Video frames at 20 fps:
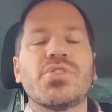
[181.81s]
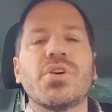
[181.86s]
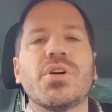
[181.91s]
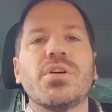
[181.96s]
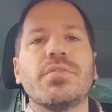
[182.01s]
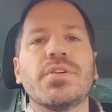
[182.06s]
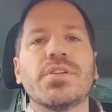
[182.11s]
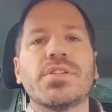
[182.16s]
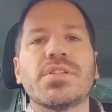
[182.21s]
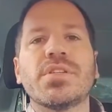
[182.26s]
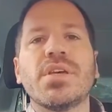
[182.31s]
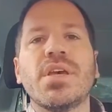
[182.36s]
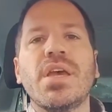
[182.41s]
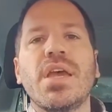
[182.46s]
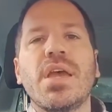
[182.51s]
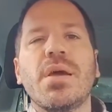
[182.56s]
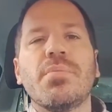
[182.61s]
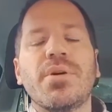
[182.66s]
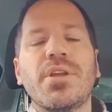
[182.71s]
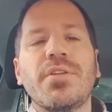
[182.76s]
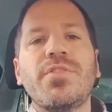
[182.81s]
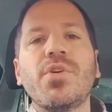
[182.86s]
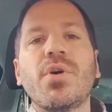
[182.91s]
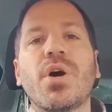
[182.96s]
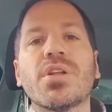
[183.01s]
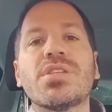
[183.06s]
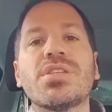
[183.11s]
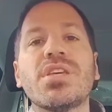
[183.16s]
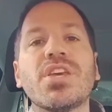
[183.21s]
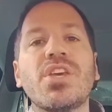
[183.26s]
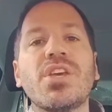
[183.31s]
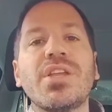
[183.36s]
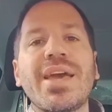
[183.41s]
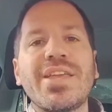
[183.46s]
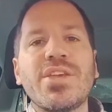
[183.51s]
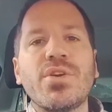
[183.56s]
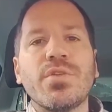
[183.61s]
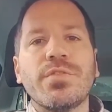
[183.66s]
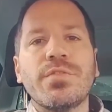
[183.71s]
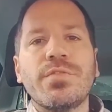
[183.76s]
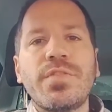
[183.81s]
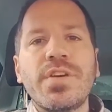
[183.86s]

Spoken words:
service? But if you articulate your